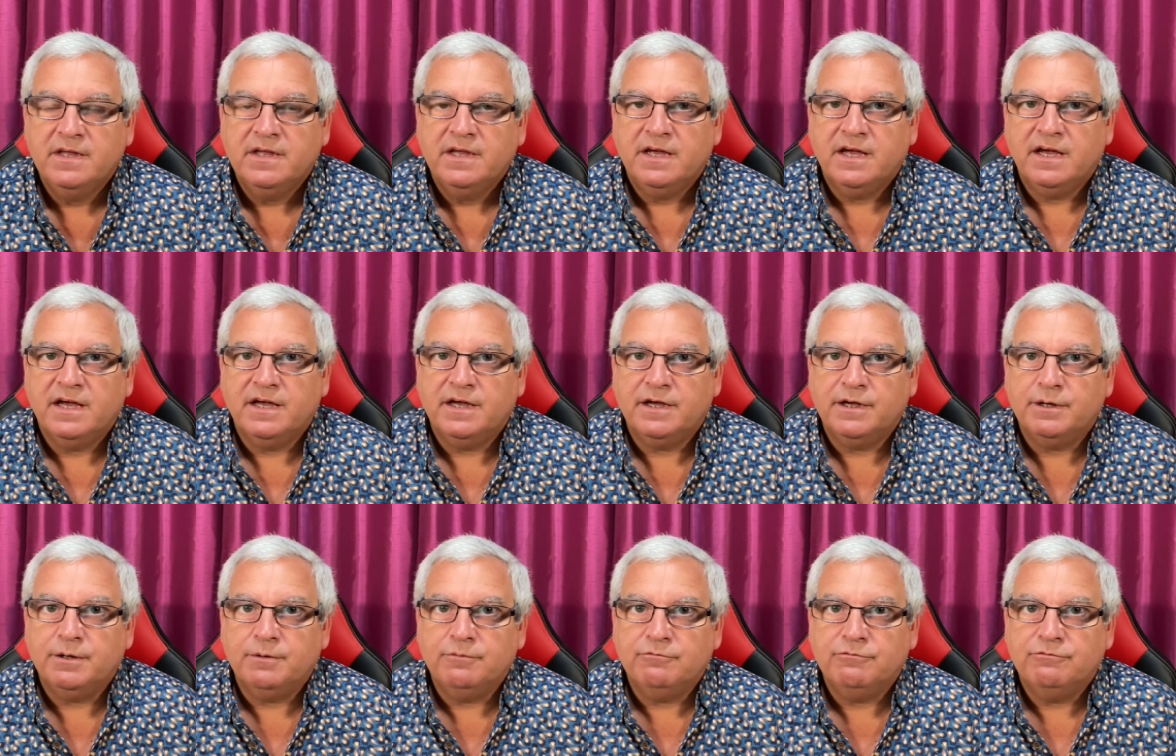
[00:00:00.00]

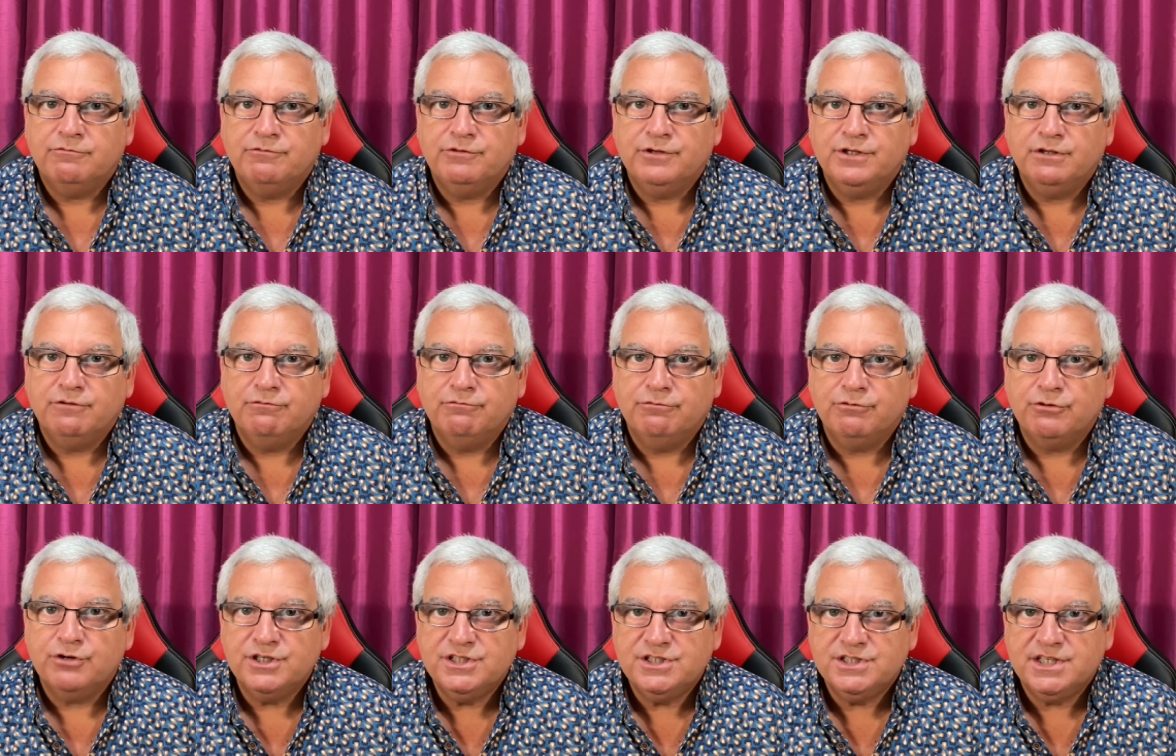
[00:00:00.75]
For the
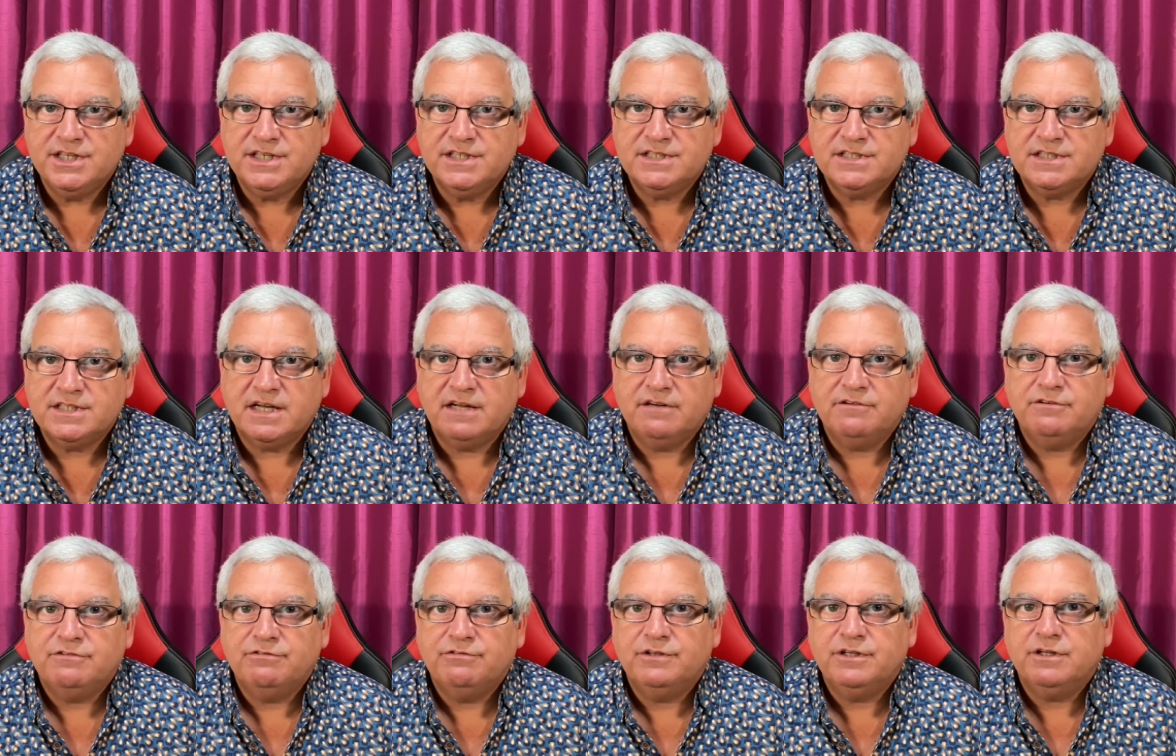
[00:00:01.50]
voices
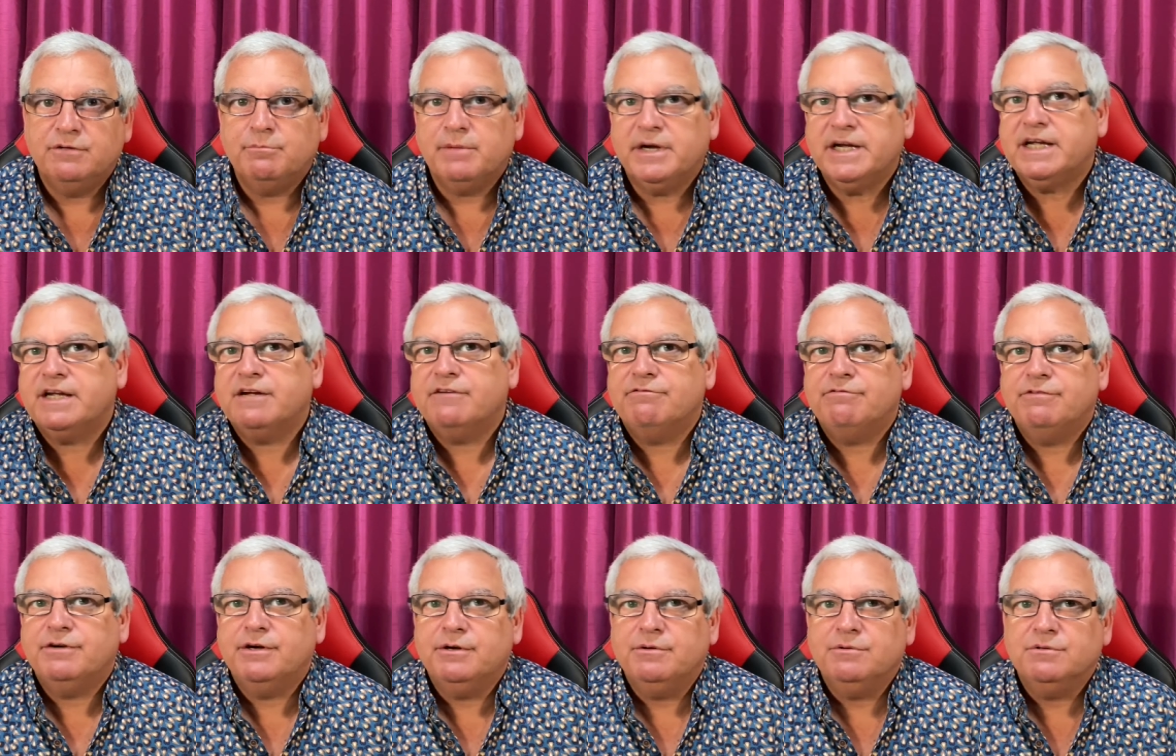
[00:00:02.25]
and for the
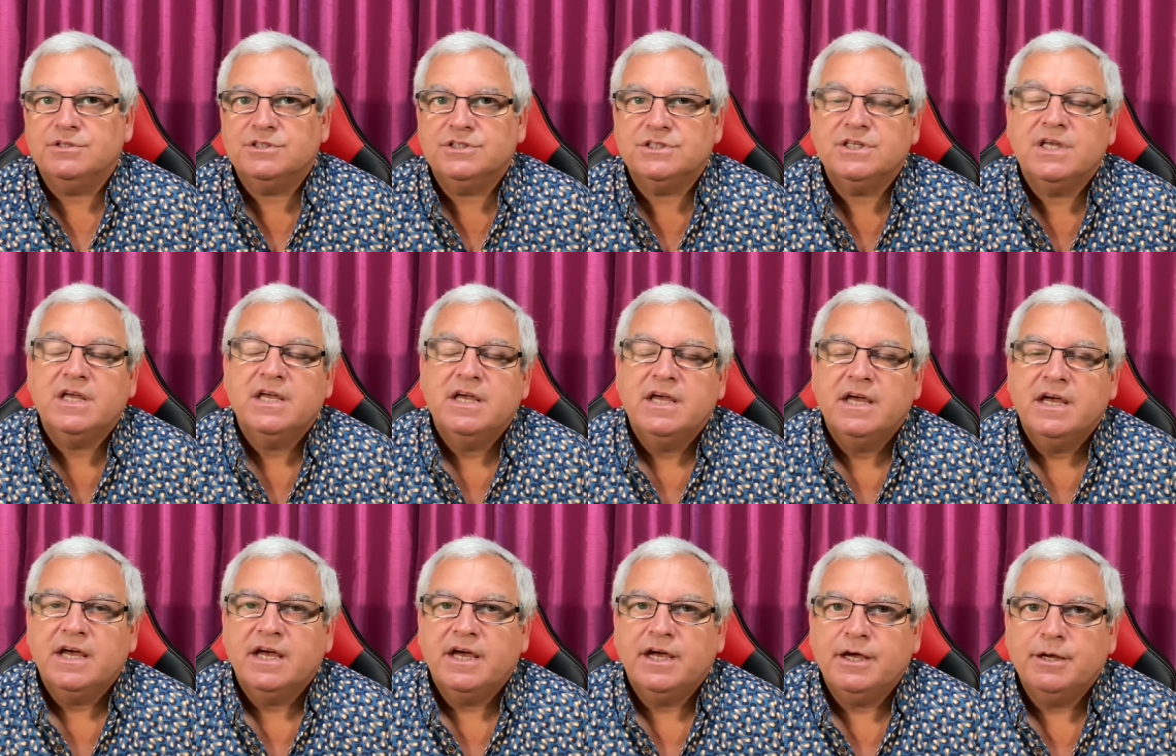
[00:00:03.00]
microphones,
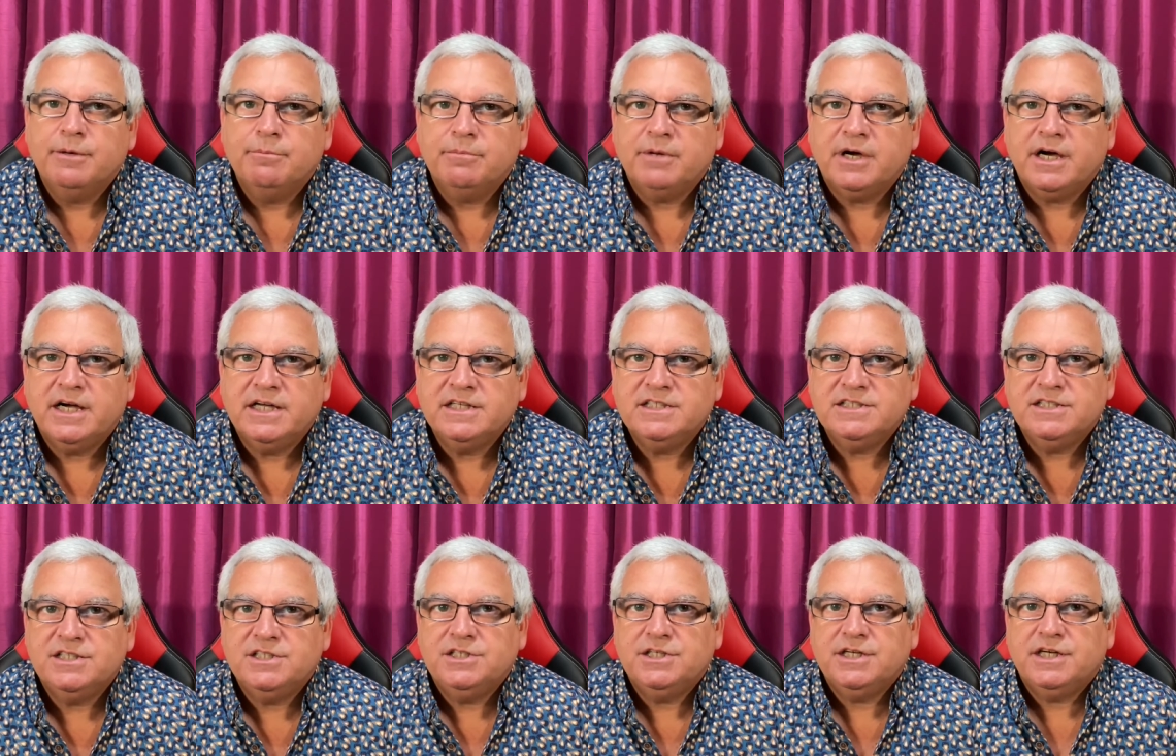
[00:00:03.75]
I
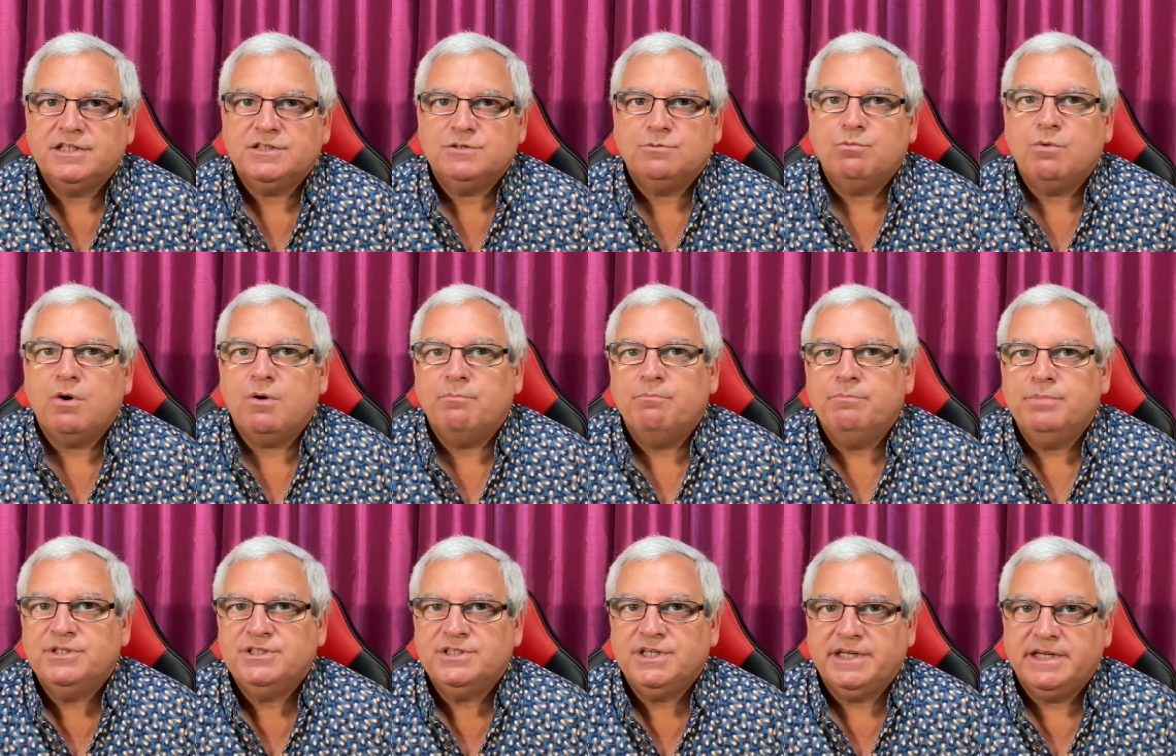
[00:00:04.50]
suggest one
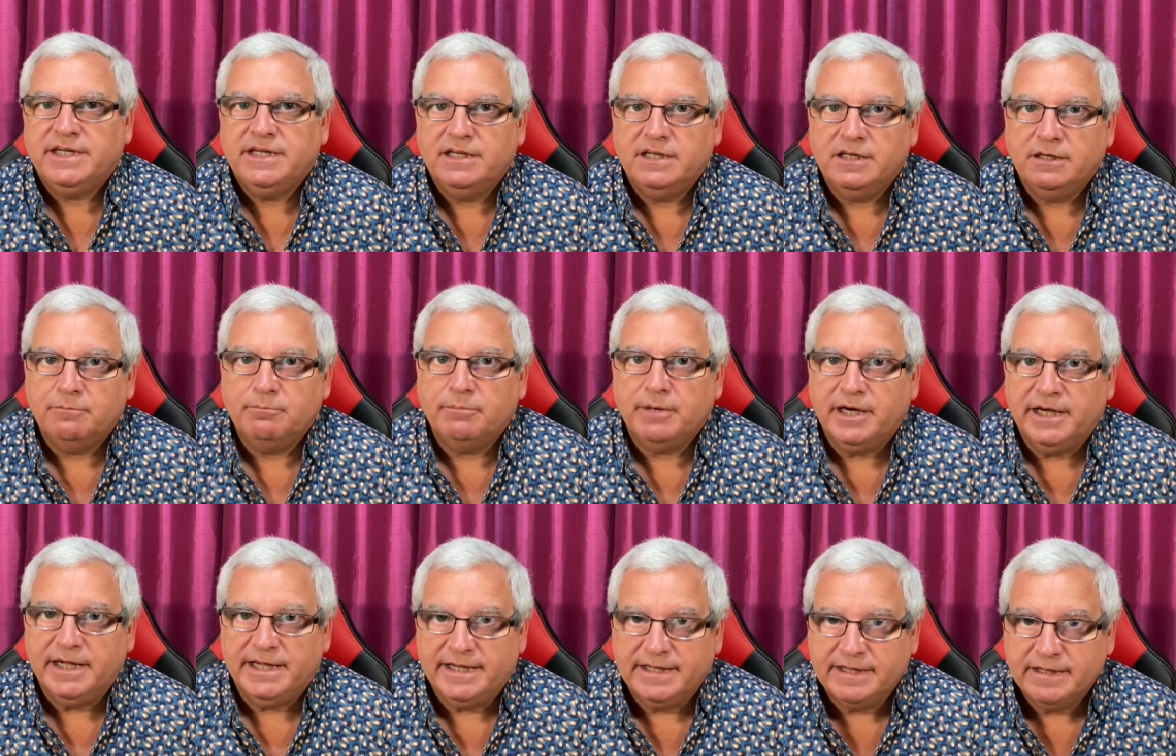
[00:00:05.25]
particular
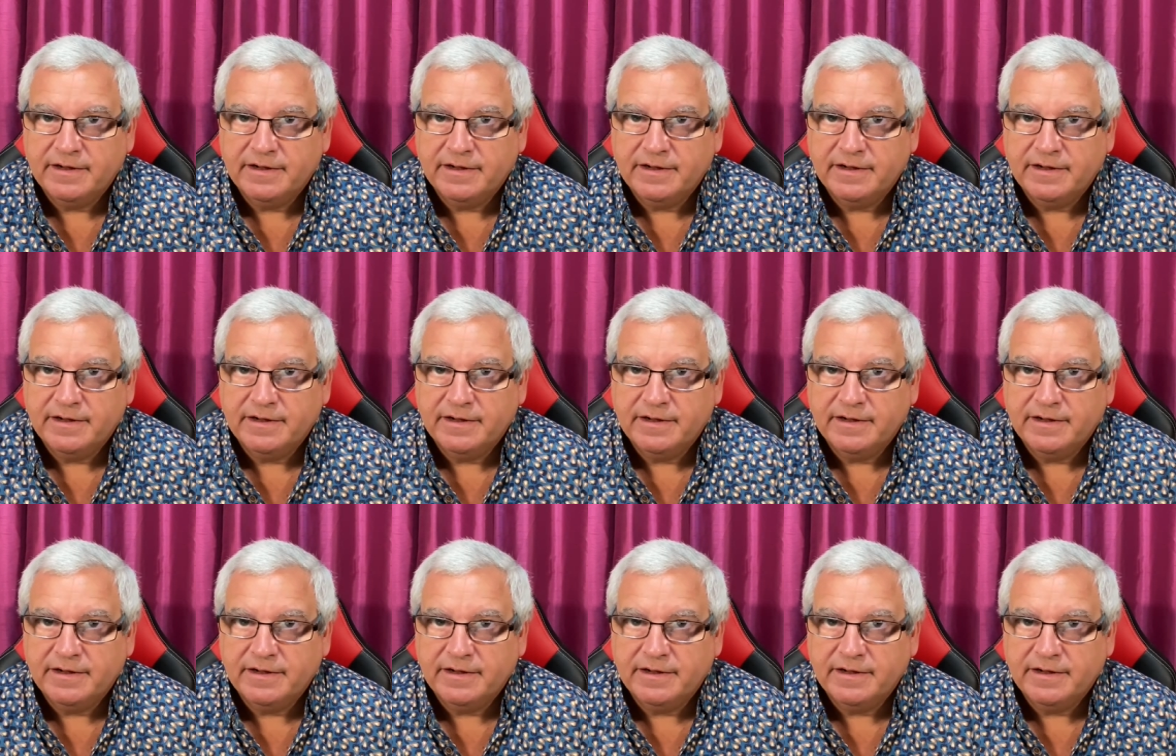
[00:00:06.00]
mic.